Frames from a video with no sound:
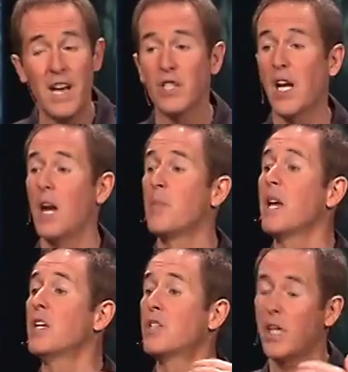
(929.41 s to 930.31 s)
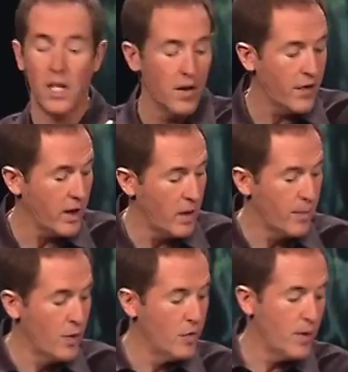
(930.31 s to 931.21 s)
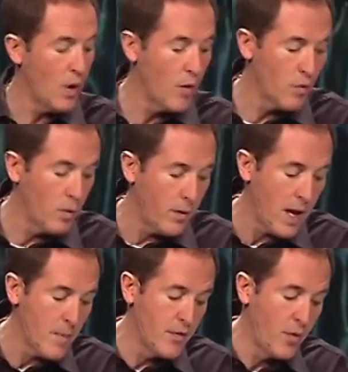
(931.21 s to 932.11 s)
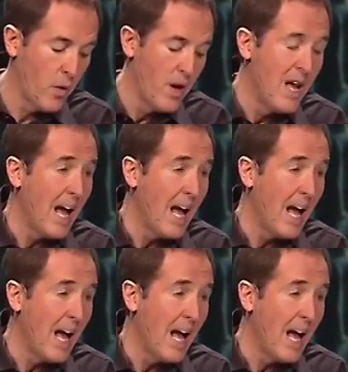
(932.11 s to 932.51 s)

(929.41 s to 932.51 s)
and it's got to be a significant improvement over what we had before.